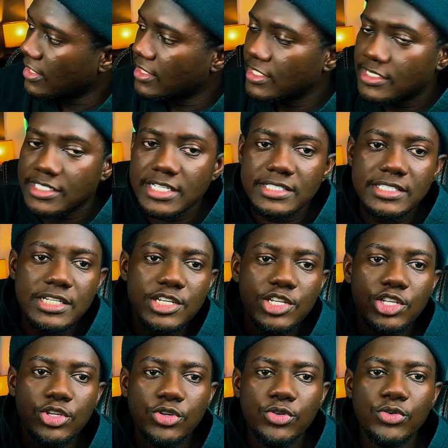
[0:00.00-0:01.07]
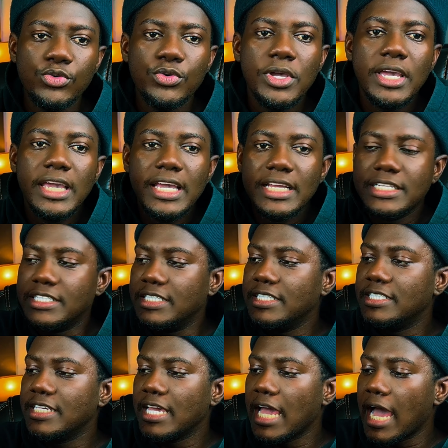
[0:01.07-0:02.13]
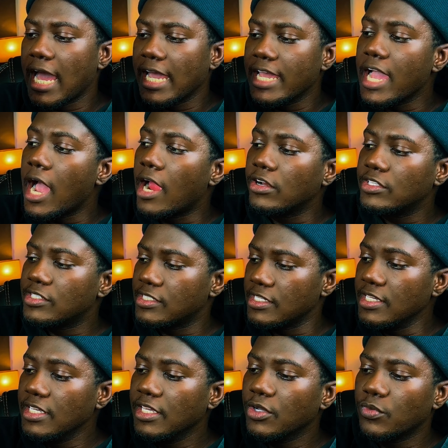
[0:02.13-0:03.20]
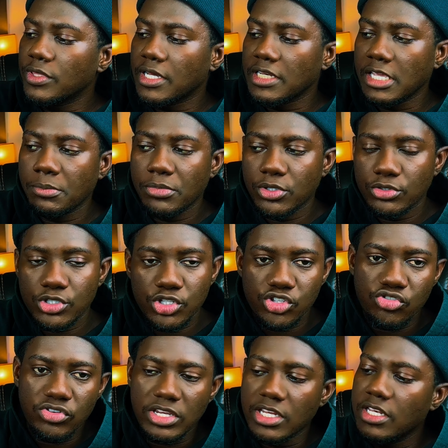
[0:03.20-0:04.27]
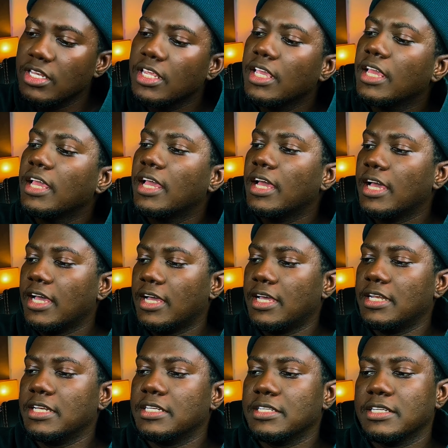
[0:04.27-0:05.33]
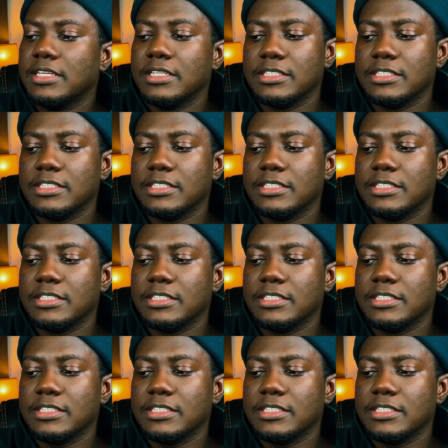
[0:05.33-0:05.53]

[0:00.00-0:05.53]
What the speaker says: This is the new DJI RC with an inbuilt screen, and